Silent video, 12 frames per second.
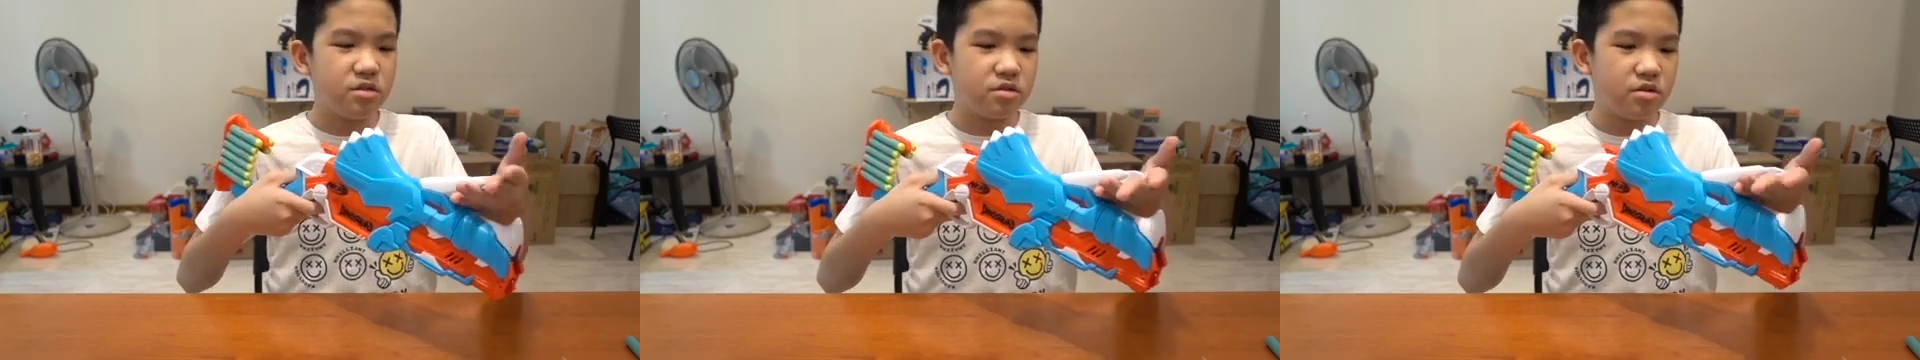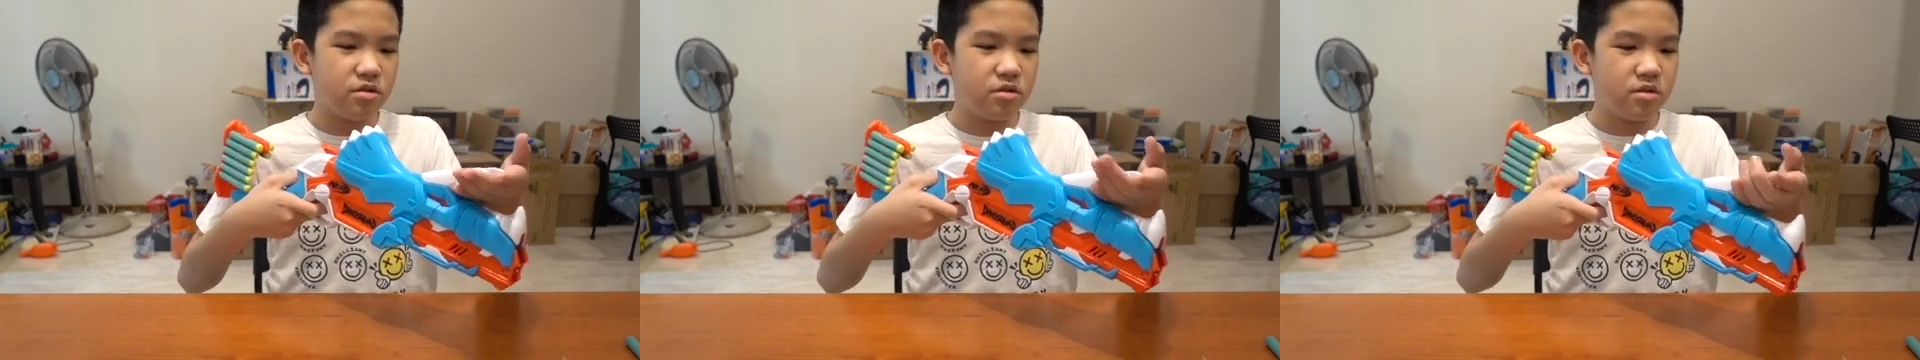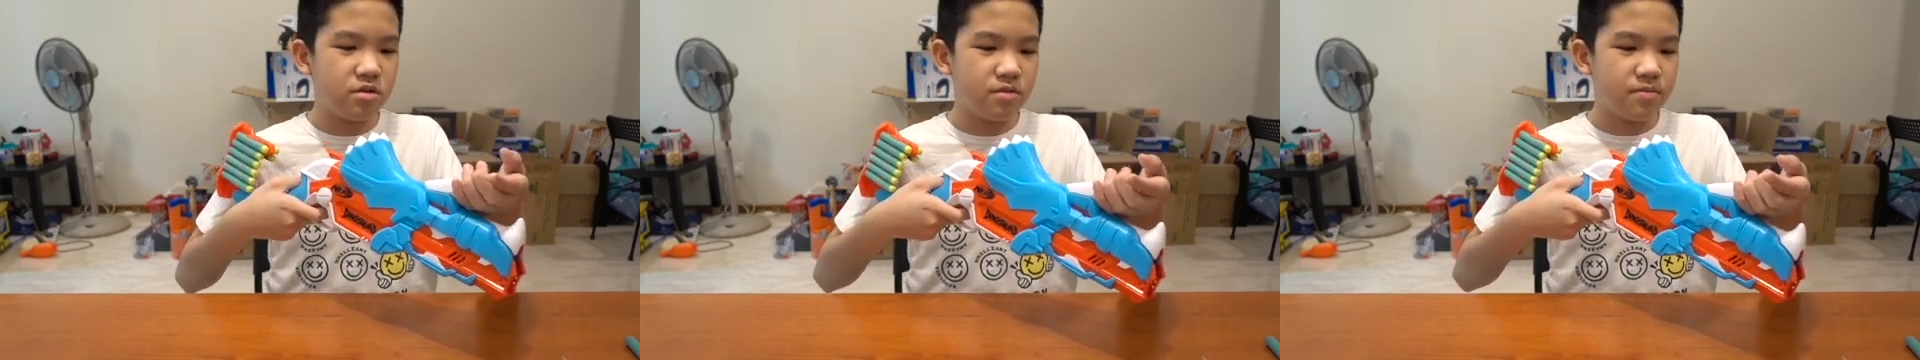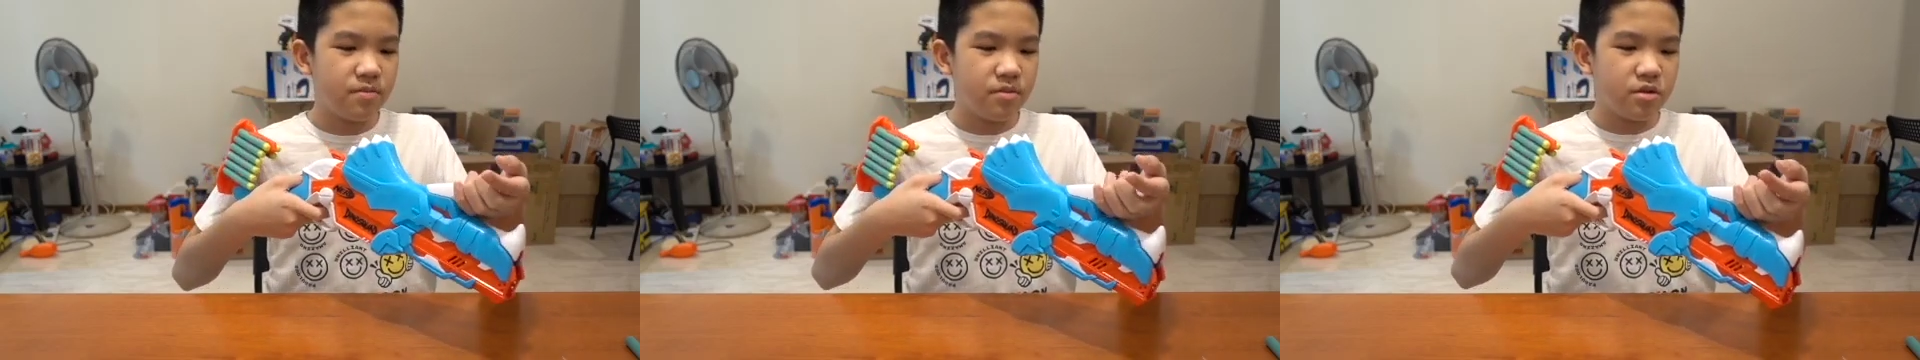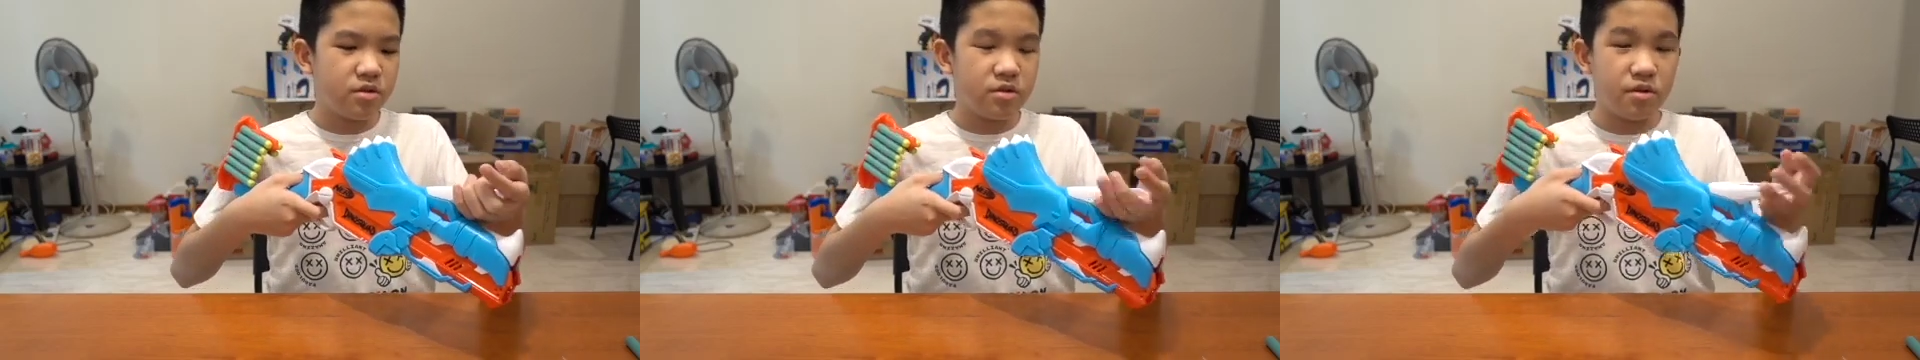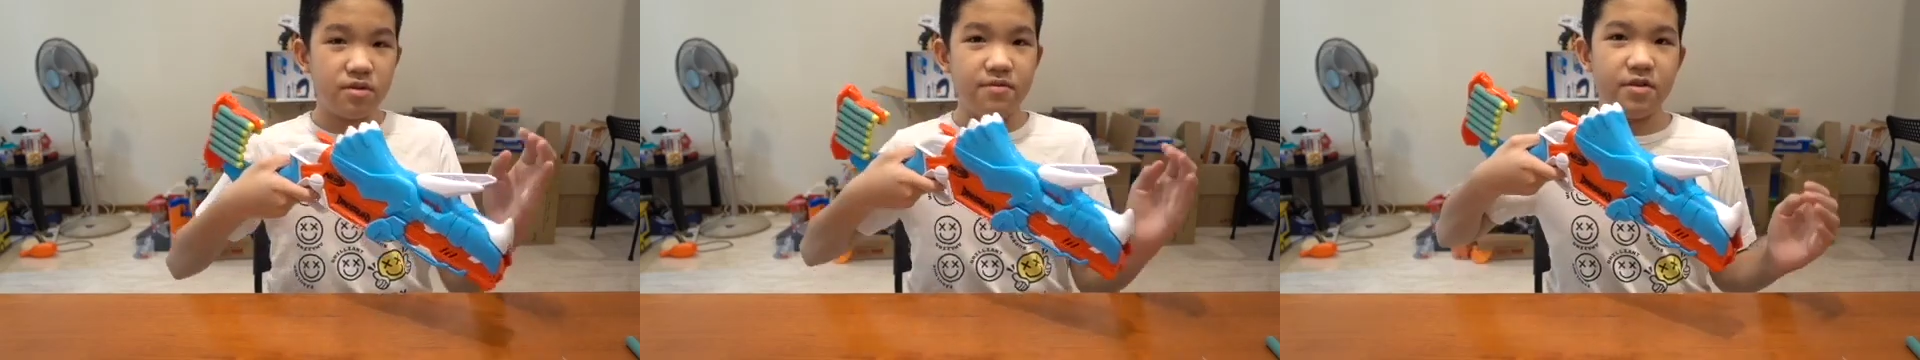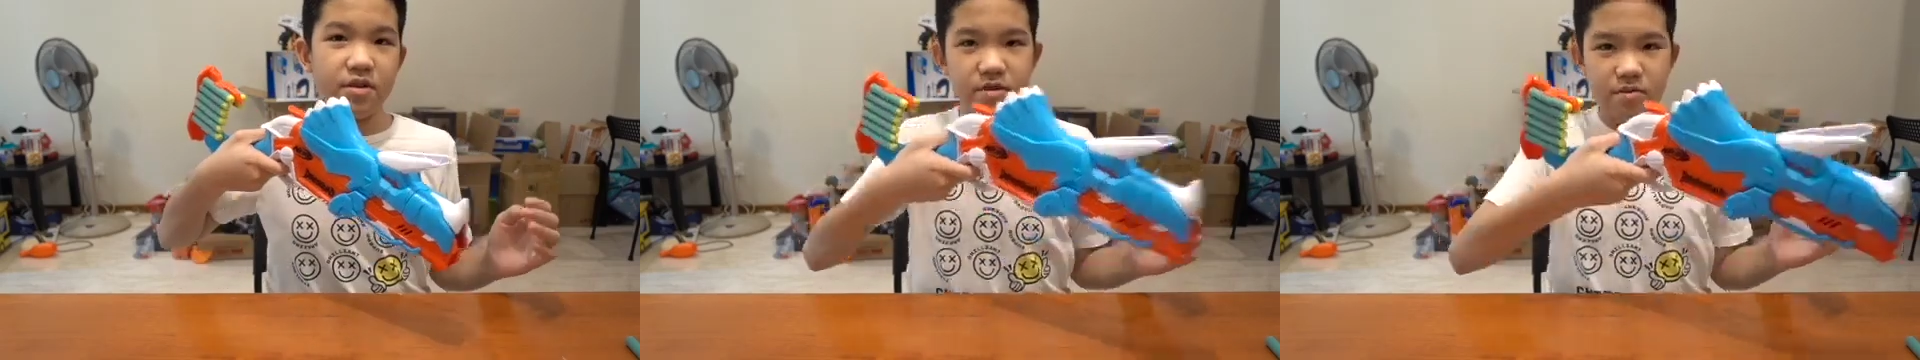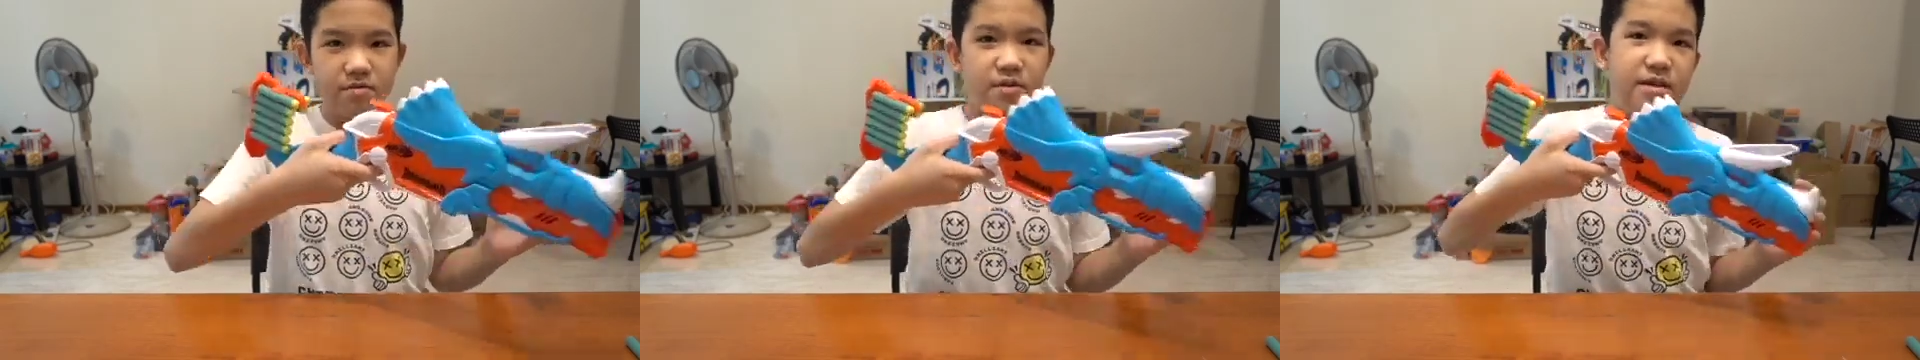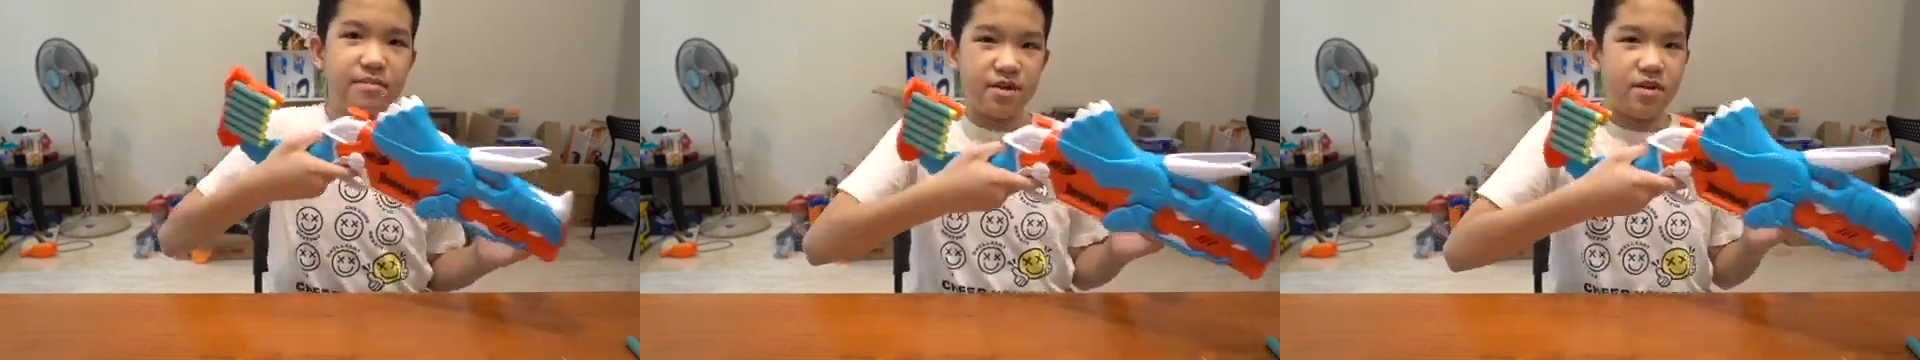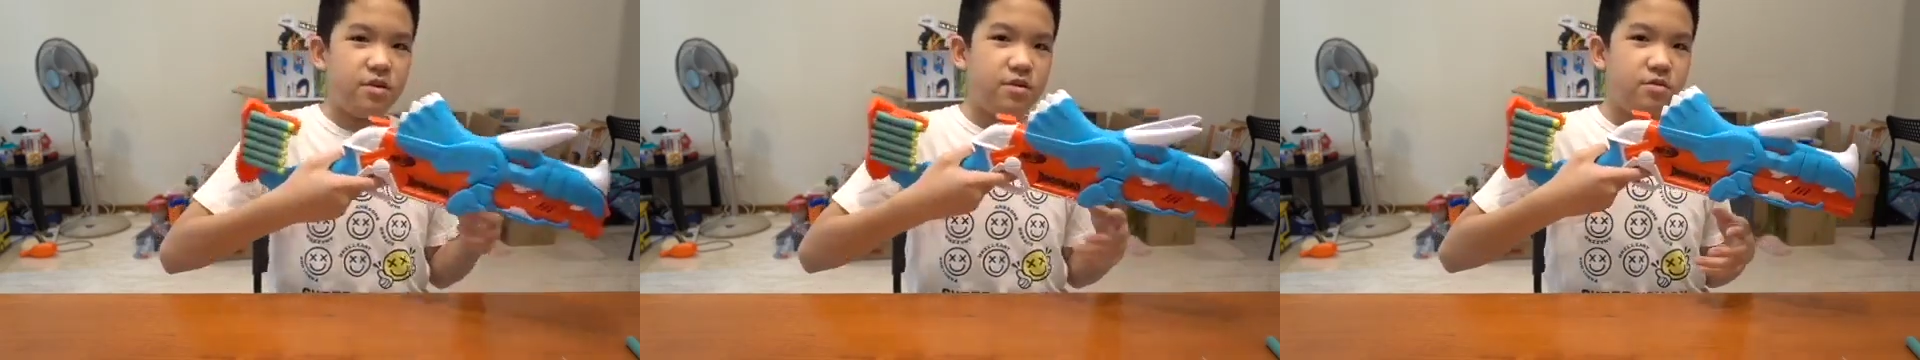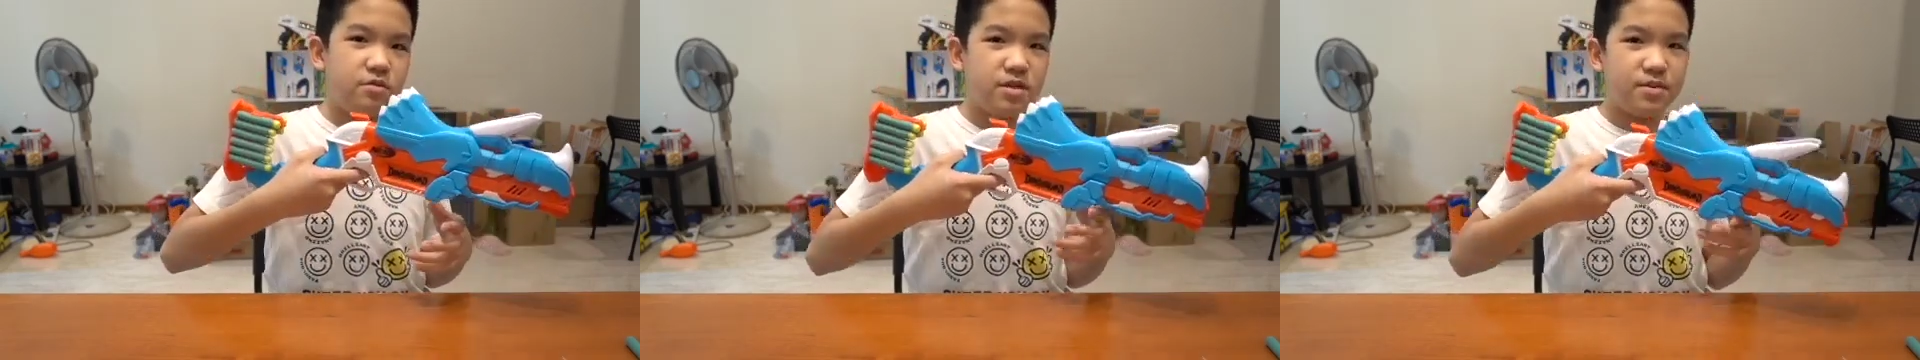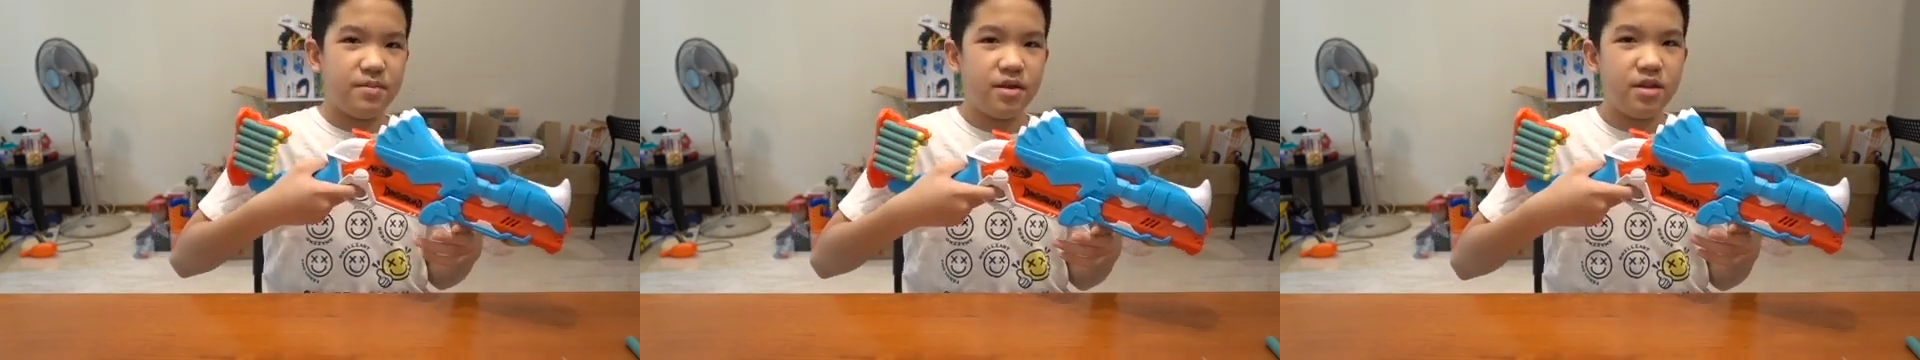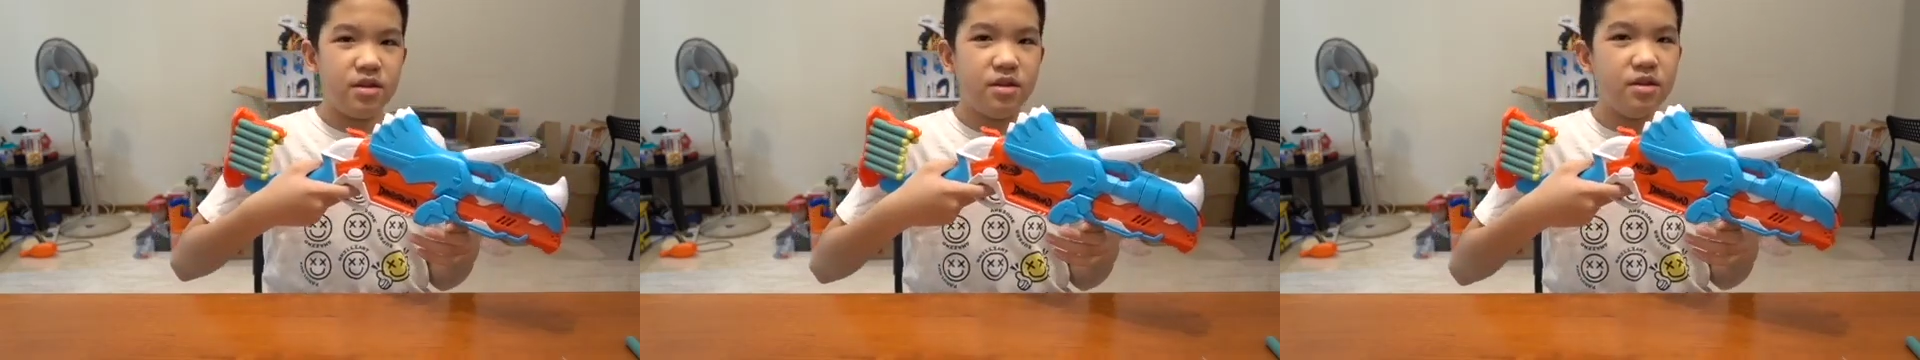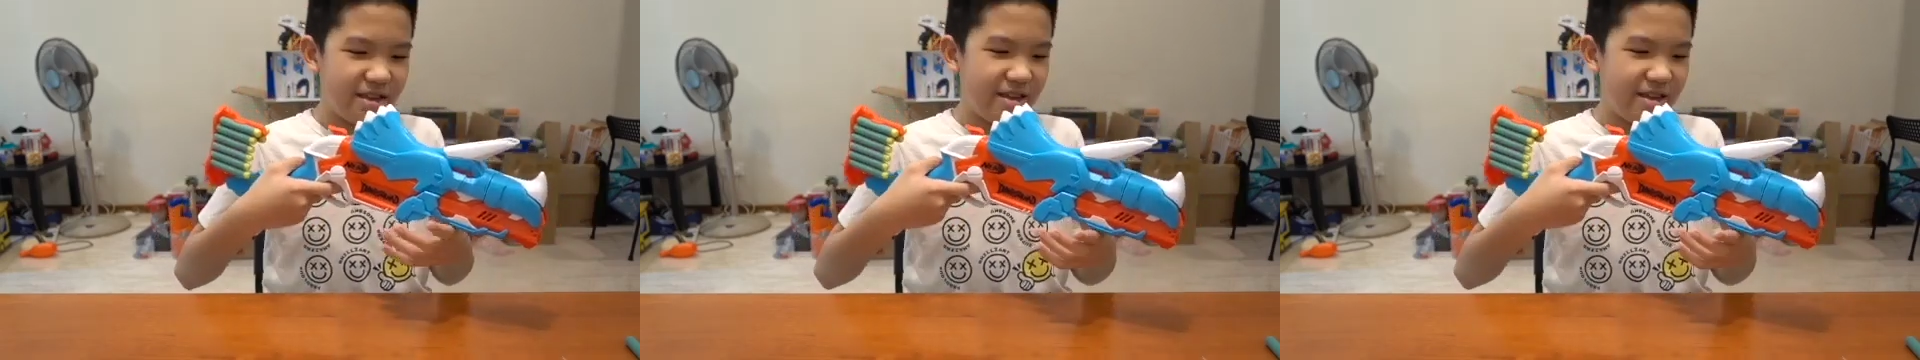So if you're ramming it into somebody,